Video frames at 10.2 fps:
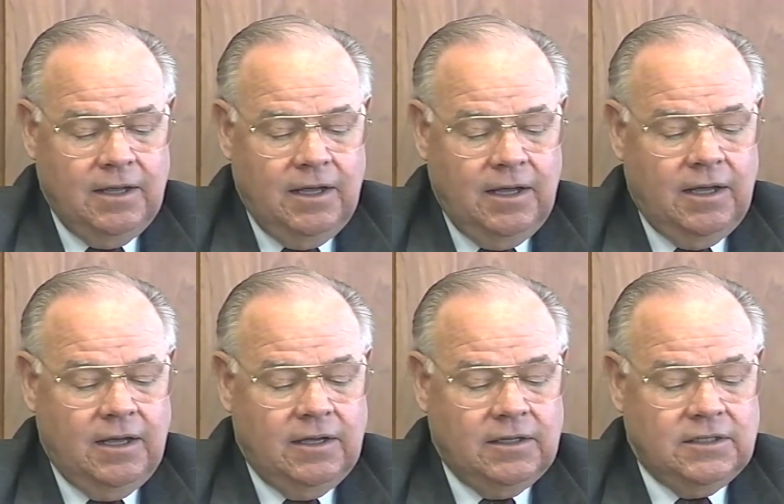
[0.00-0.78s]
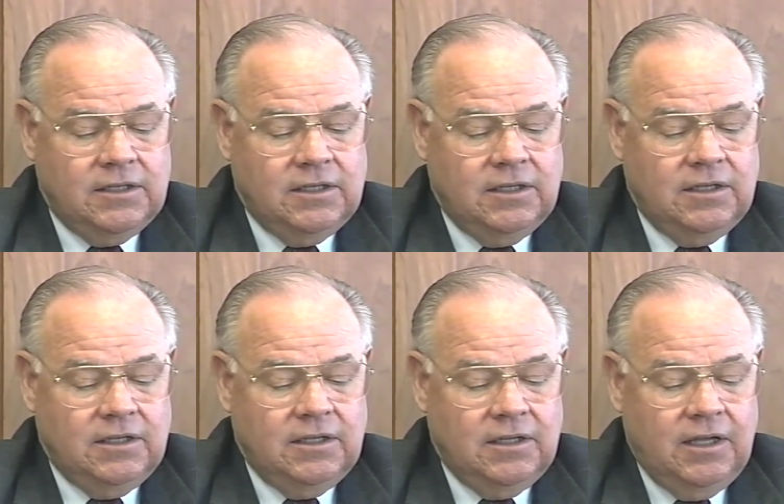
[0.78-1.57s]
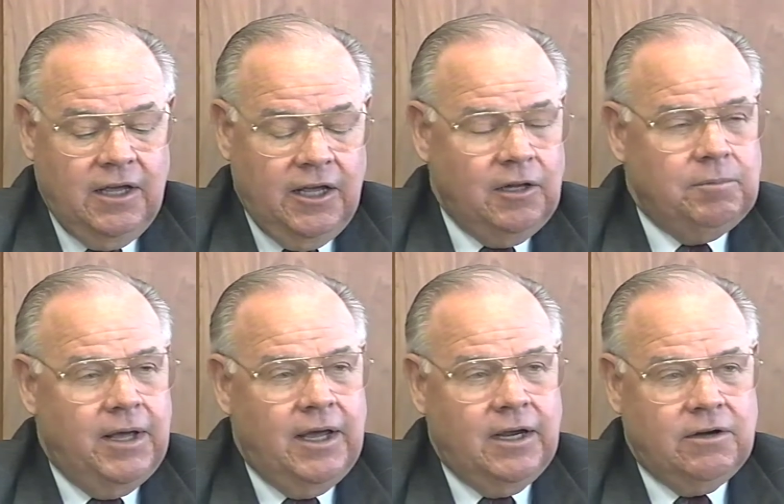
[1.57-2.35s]
uh, held
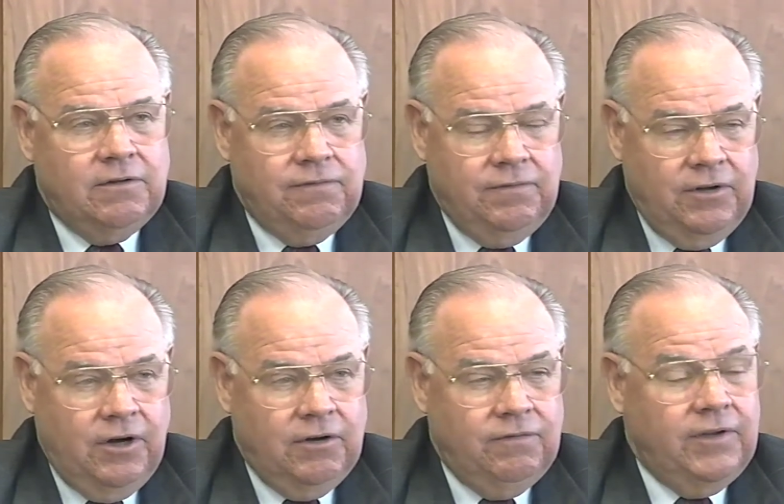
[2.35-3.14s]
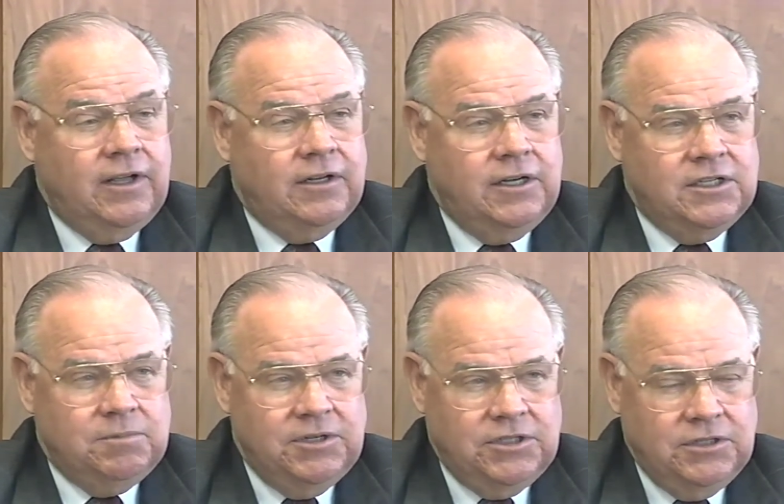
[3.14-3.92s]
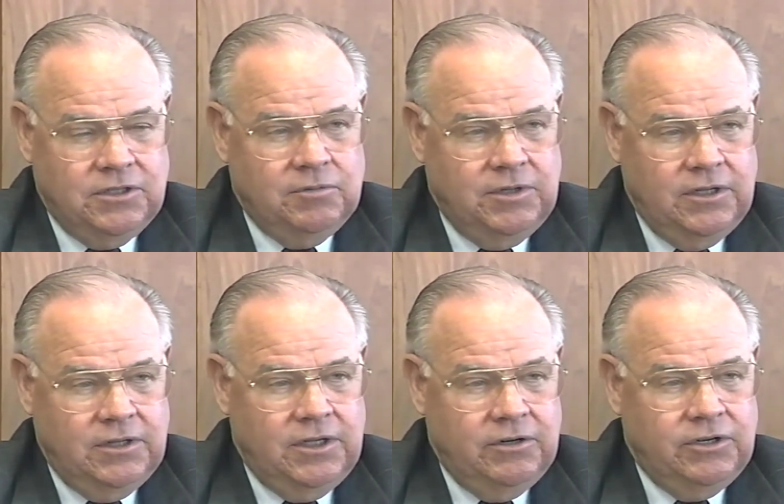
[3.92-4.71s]
back or, or failed in its mission to meet
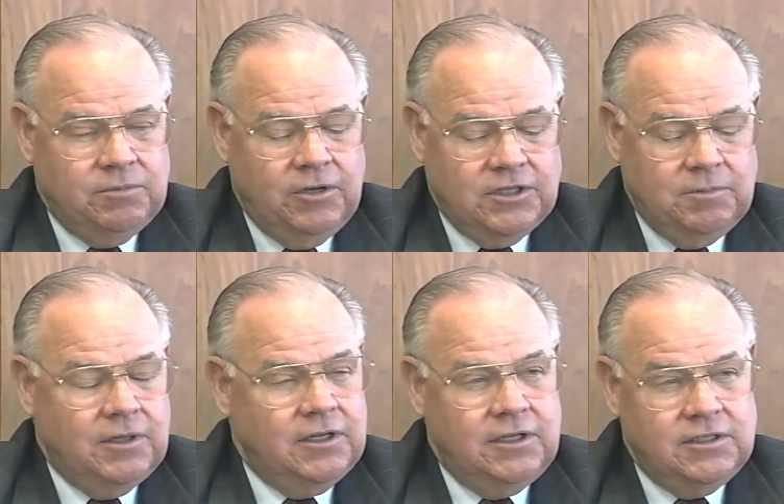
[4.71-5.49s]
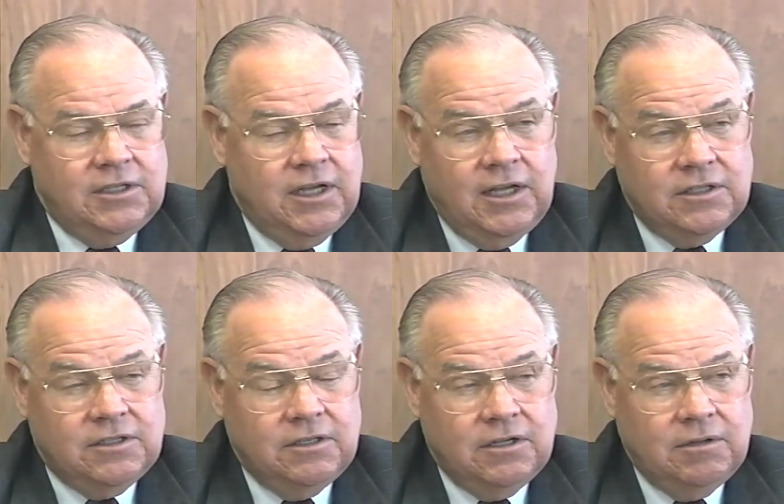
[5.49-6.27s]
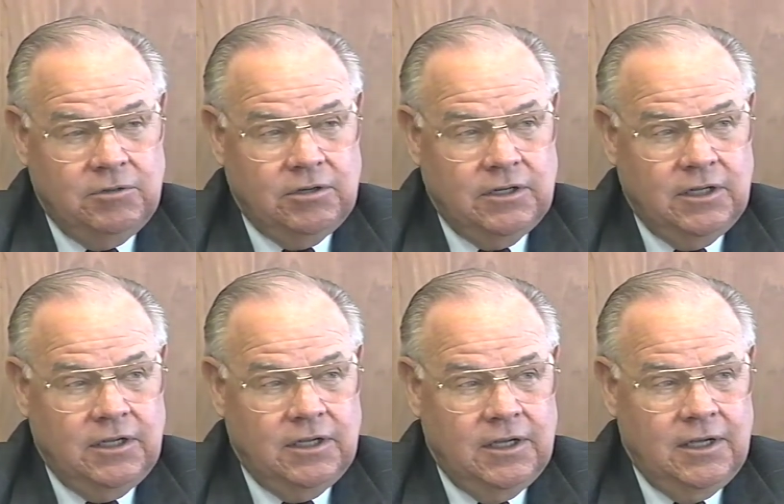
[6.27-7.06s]
the responsibilities it has to the community
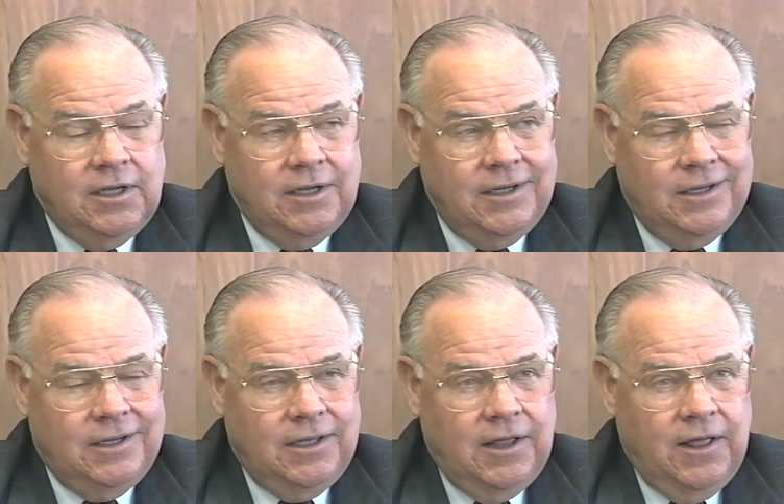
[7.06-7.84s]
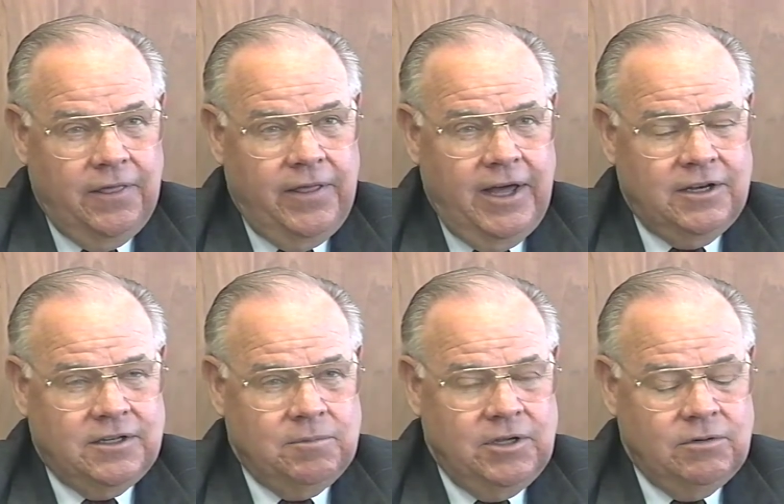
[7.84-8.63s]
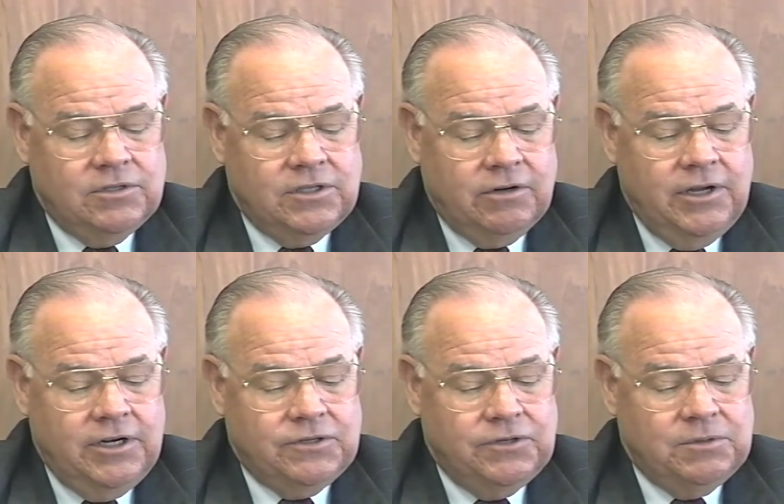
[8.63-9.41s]
that to me was the
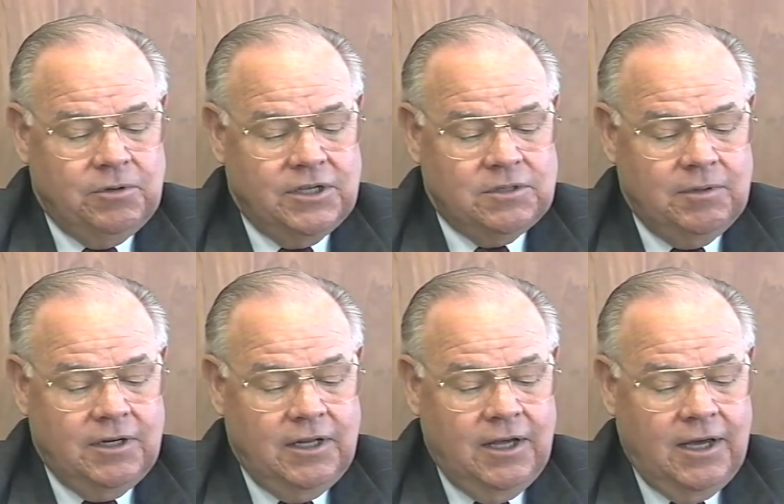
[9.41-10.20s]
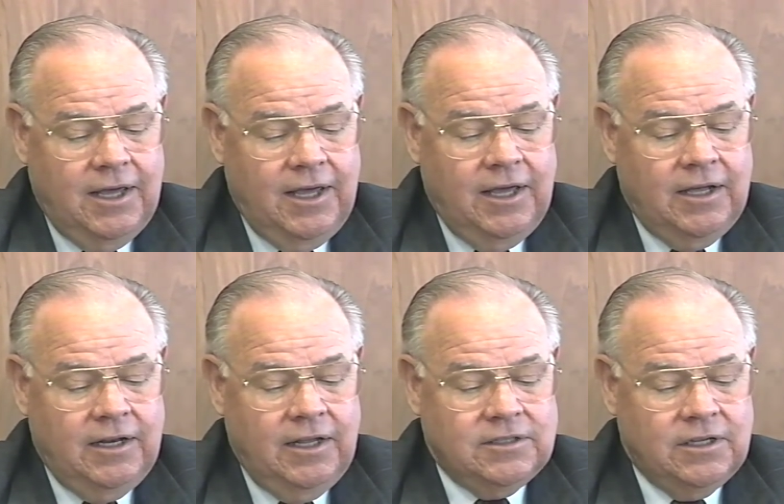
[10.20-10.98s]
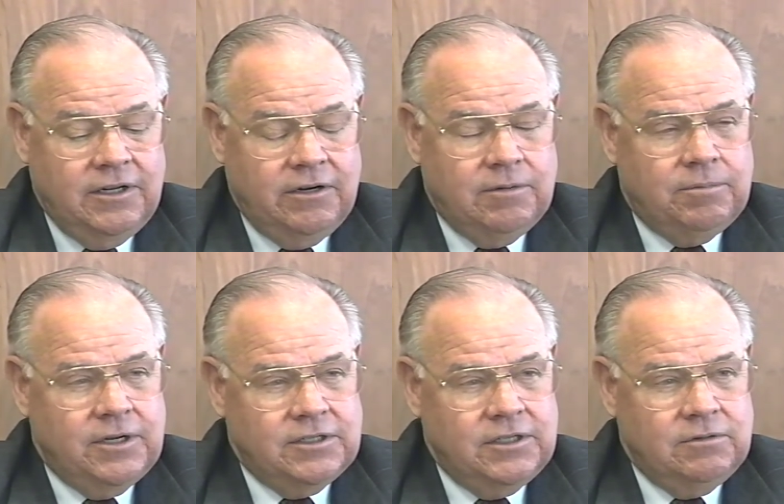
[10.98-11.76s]
greatest responsibility I had as an interim
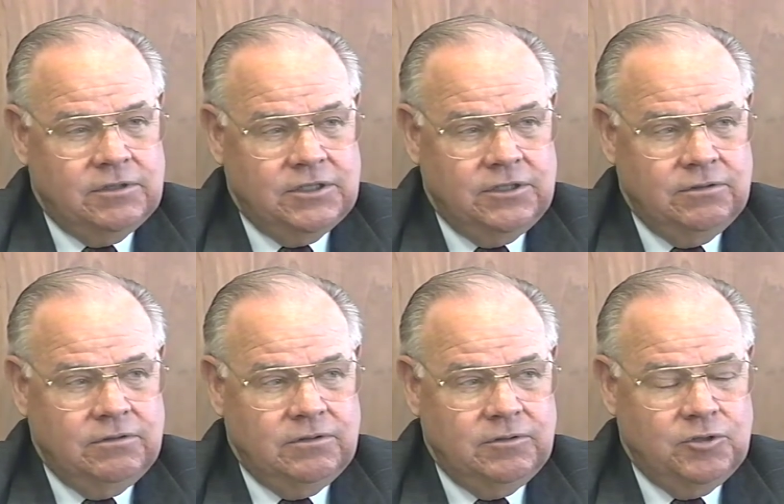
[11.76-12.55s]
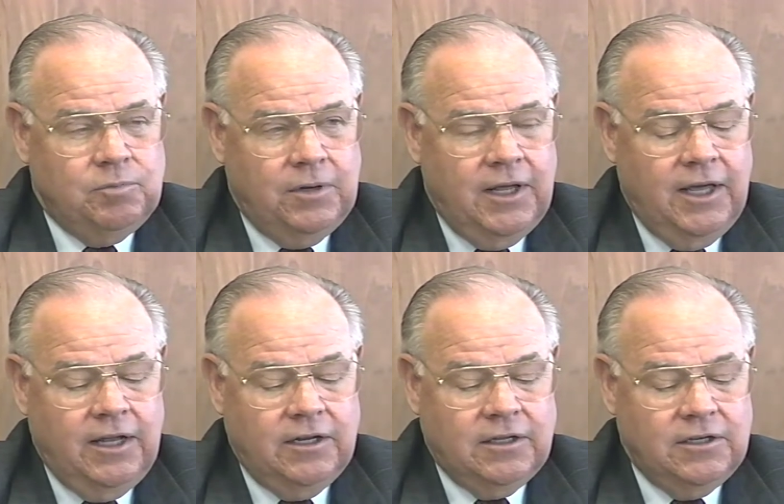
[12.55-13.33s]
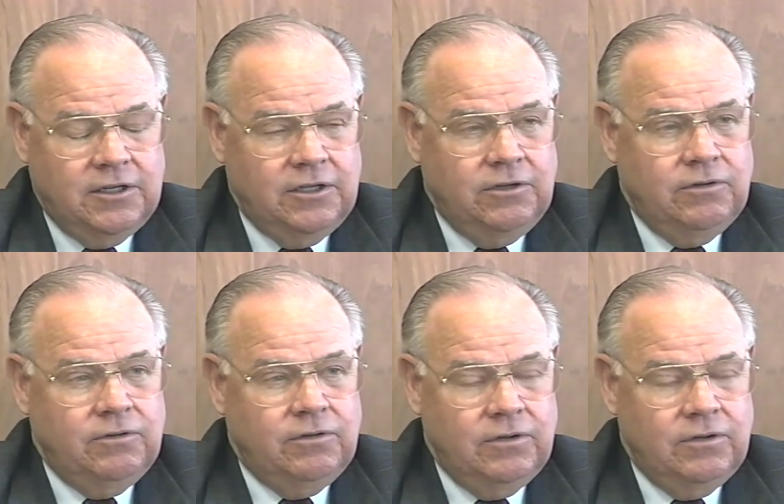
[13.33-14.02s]
president was to, to plan and continue